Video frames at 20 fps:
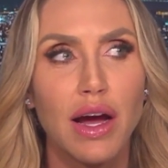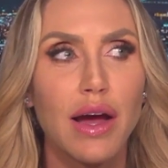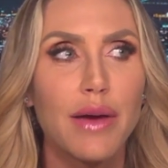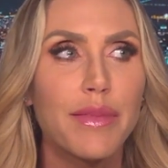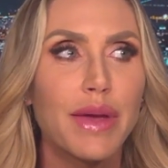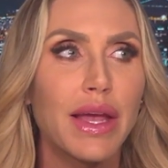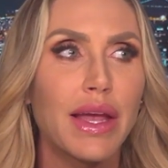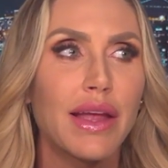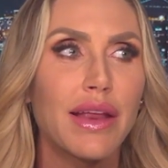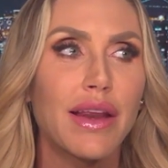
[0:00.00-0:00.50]
I
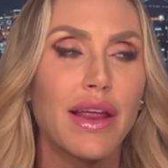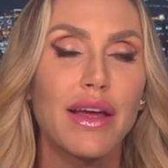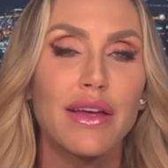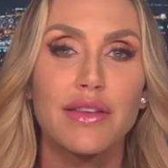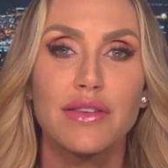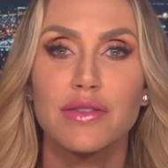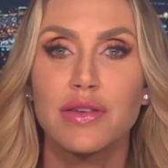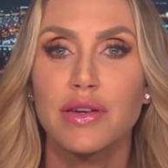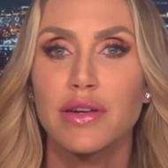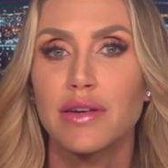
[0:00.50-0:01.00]
mean,
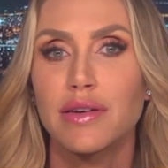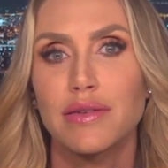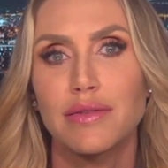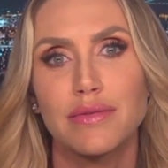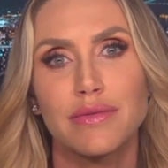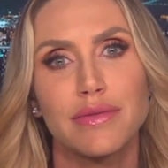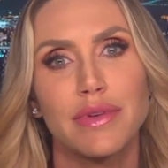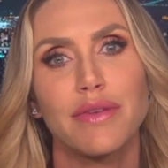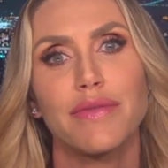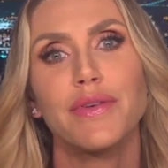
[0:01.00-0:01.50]

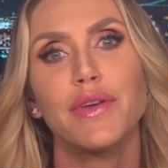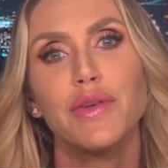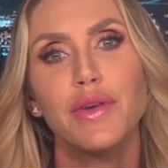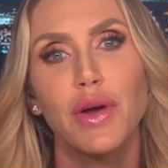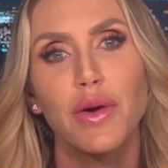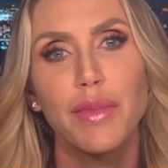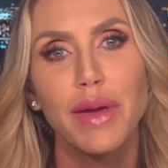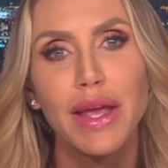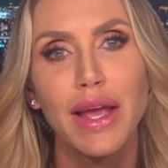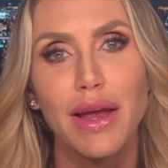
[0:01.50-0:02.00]
if you
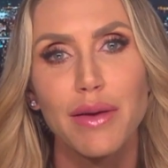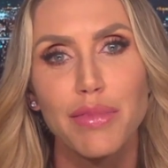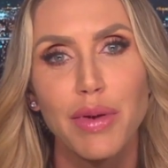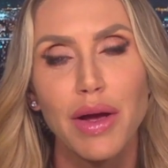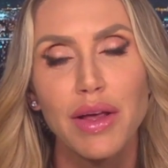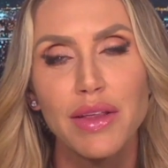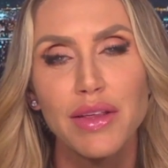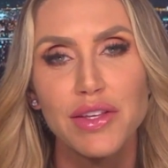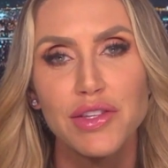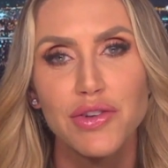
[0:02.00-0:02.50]
know me, I'd
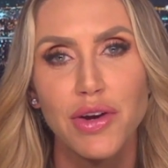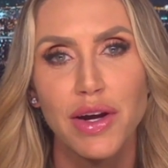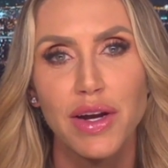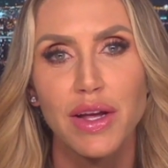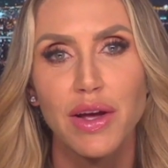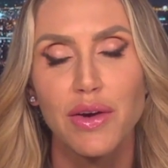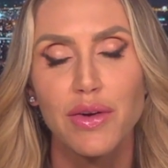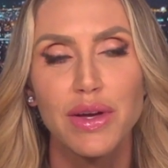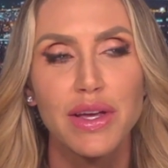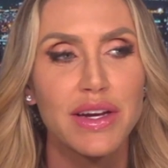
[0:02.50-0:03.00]
probably try to
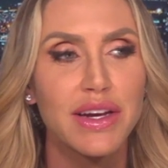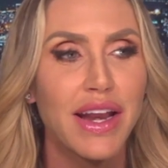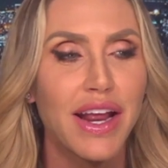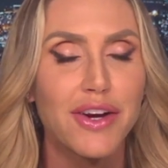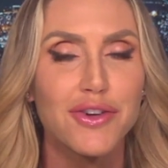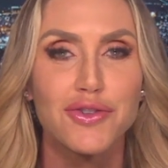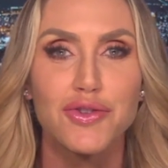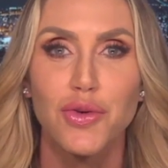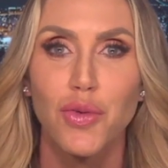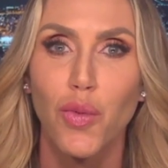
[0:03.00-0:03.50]
go get an
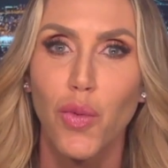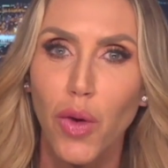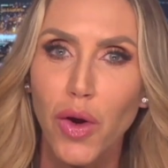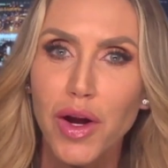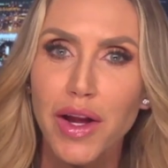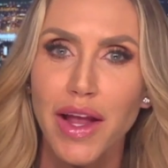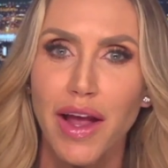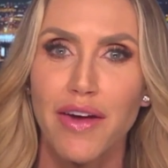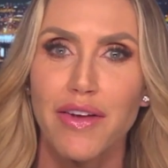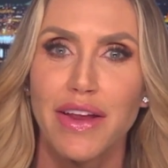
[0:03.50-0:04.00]
extra
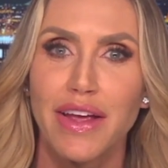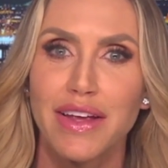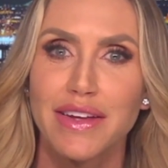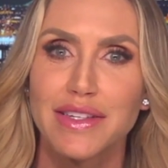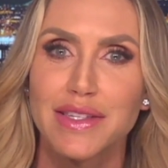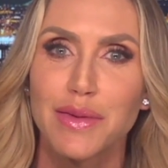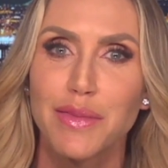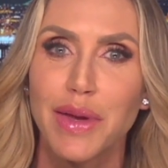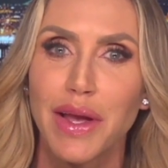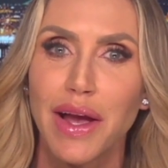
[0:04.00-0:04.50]
workout in,
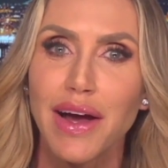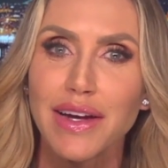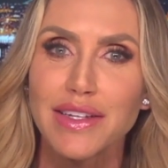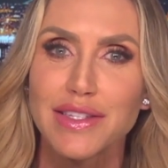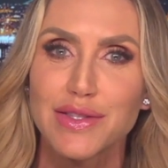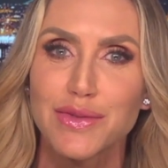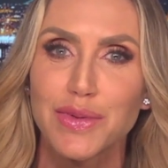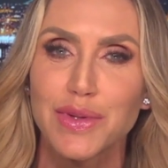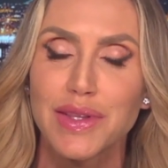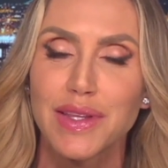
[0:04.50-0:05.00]
to be
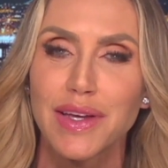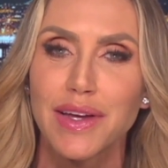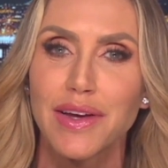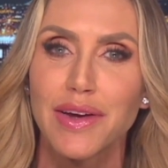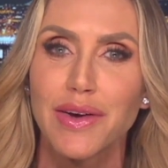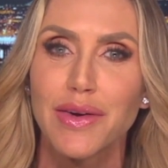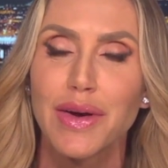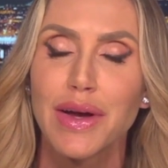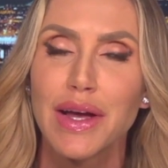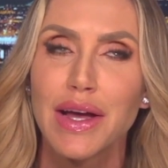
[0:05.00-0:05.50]
honest with you.